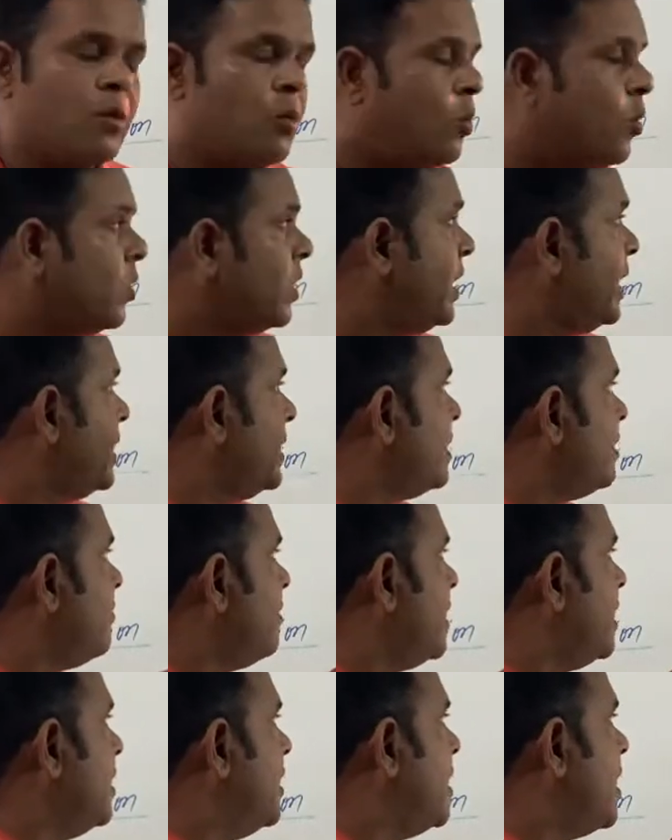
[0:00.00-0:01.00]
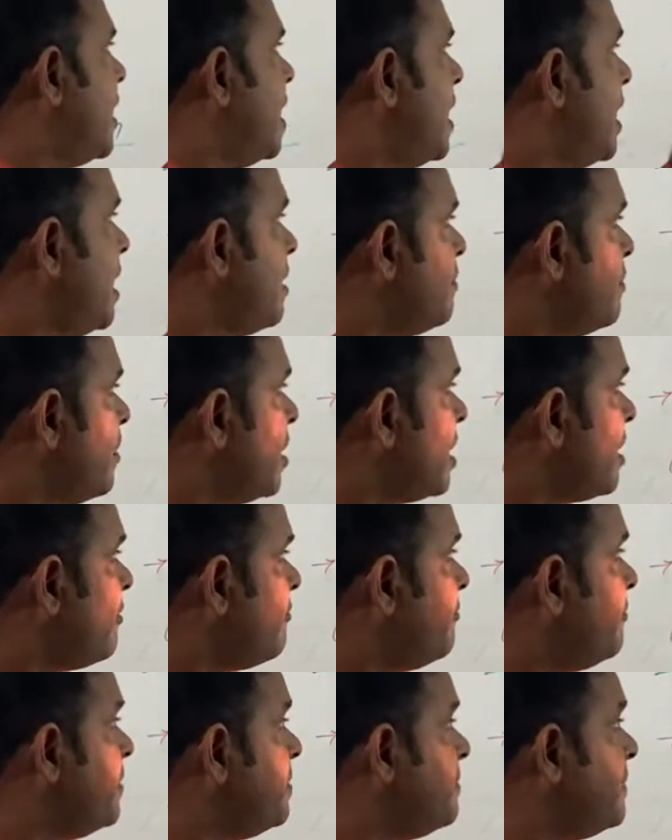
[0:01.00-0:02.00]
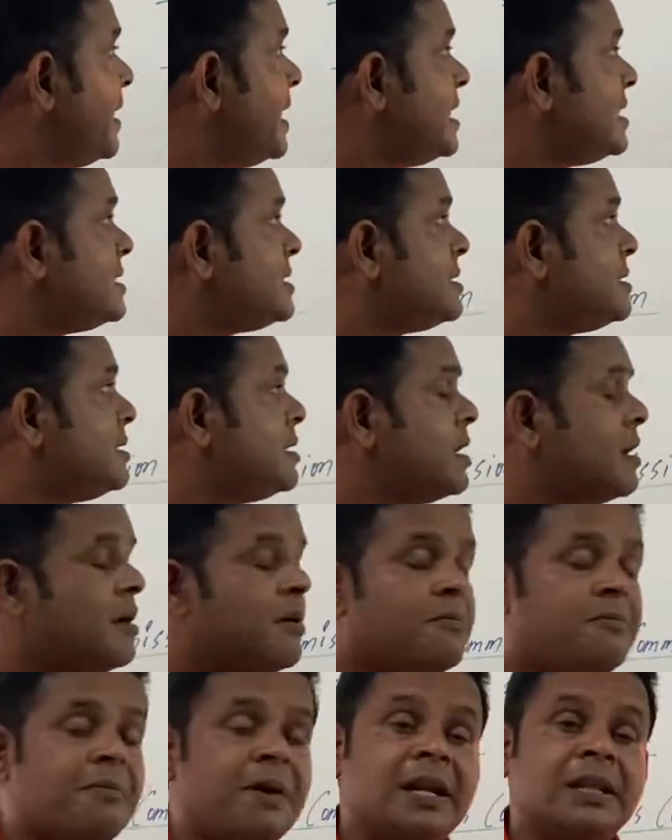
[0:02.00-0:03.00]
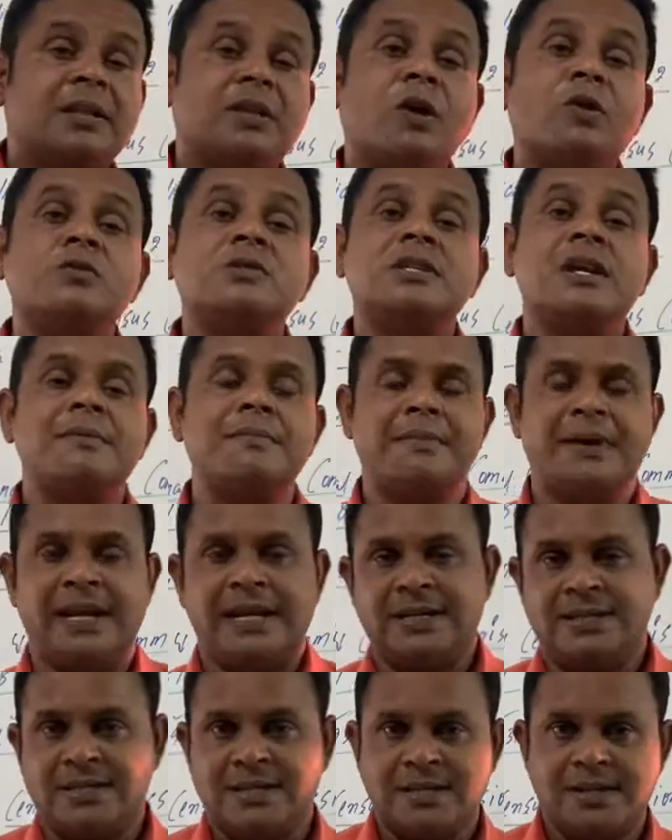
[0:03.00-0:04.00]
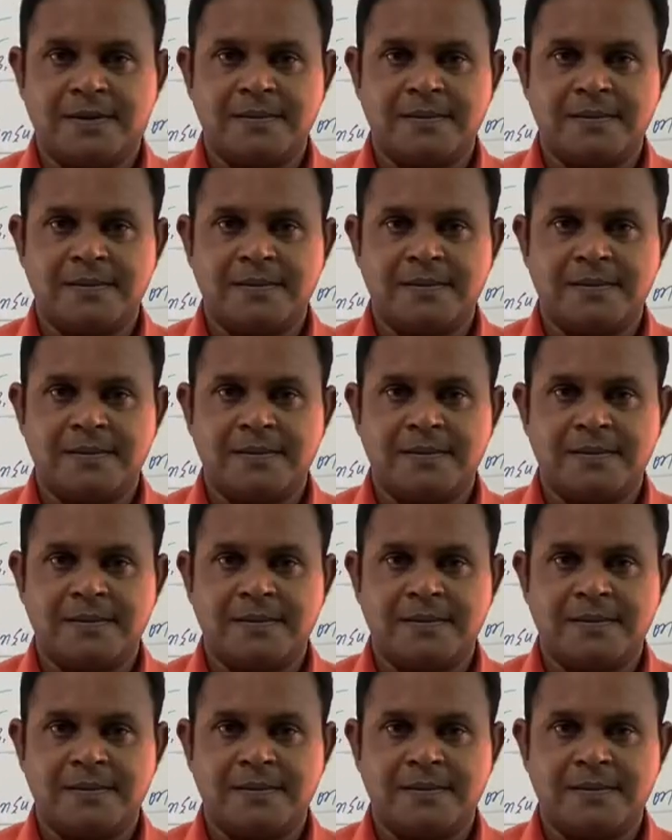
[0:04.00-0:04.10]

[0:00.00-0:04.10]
only the one, number of females per 1,000 males.